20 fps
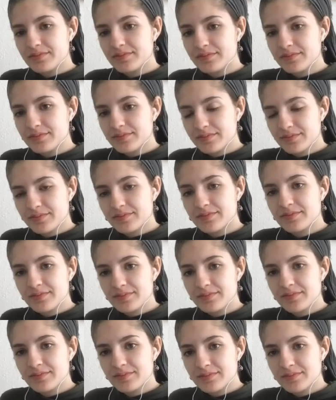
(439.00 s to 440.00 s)

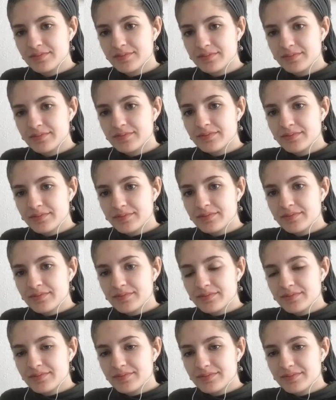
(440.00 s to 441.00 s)

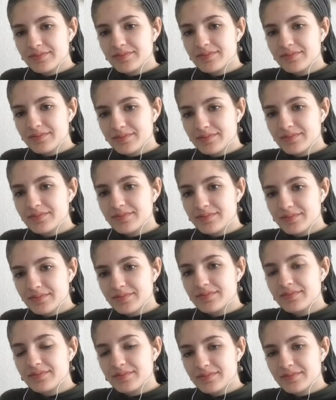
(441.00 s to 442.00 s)

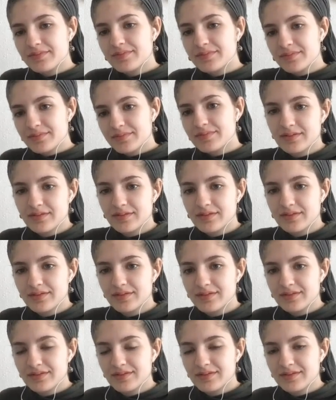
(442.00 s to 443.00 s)

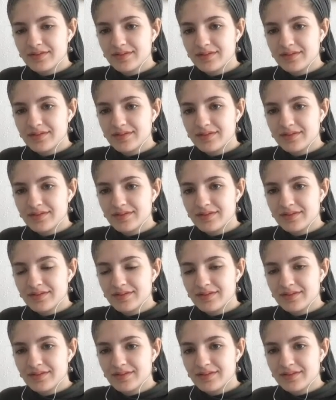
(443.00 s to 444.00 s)

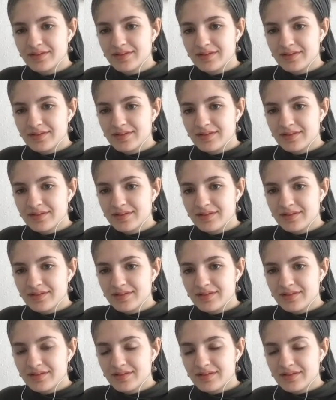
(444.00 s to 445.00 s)

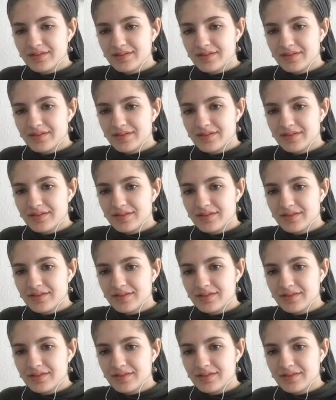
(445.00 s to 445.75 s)
(silent)